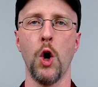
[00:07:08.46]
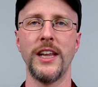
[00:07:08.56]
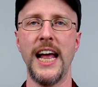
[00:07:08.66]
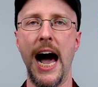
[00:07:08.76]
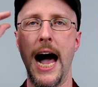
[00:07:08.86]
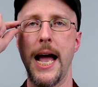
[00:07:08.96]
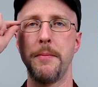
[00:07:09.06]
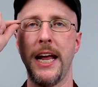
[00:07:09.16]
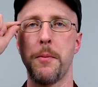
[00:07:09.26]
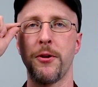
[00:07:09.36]
Only I
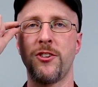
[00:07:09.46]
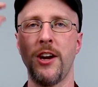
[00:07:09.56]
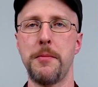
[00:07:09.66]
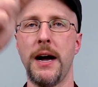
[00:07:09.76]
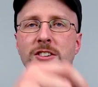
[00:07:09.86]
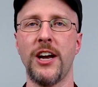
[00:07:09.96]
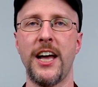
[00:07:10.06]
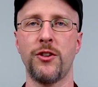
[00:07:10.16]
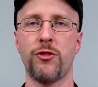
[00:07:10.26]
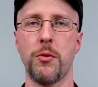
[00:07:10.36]
may appreciate my
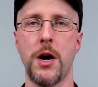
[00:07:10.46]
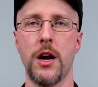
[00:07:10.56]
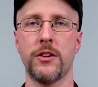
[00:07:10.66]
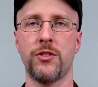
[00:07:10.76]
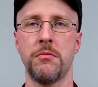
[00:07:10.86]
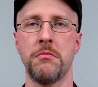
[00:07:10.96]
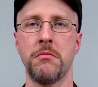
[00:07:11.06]
childish remarks.